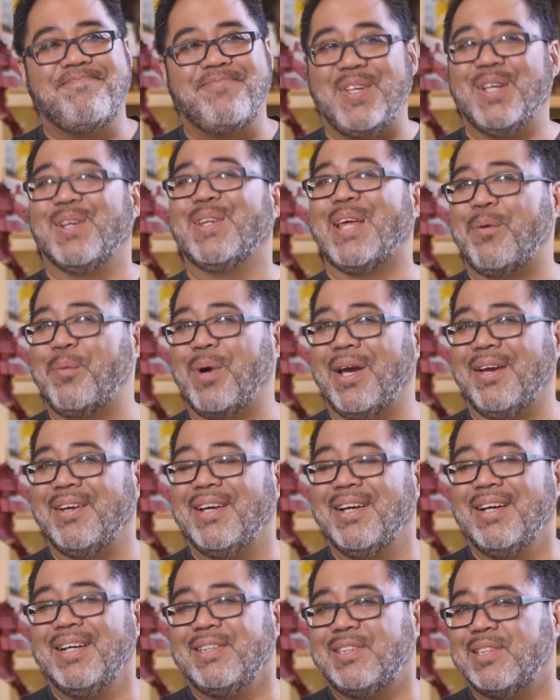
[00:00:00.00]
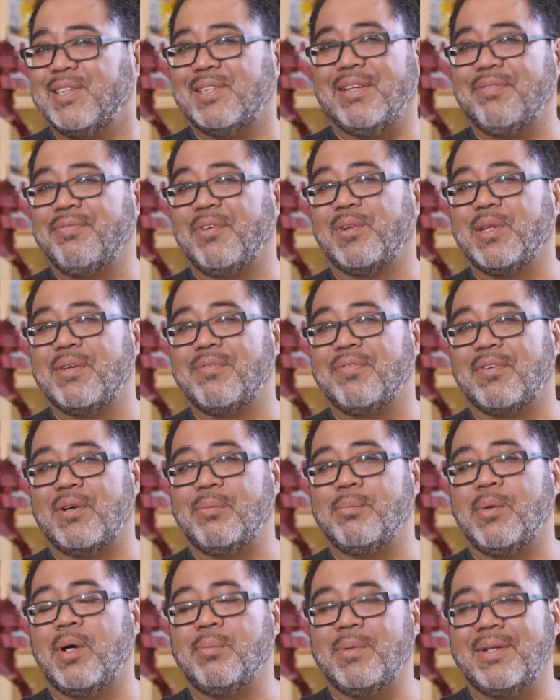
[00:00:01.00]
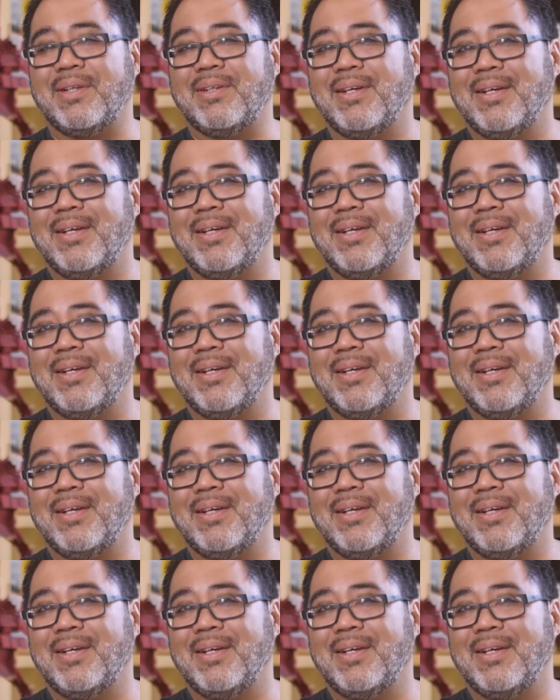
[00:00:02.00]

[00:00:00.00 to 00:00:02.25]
feel that way, just if only for a moment.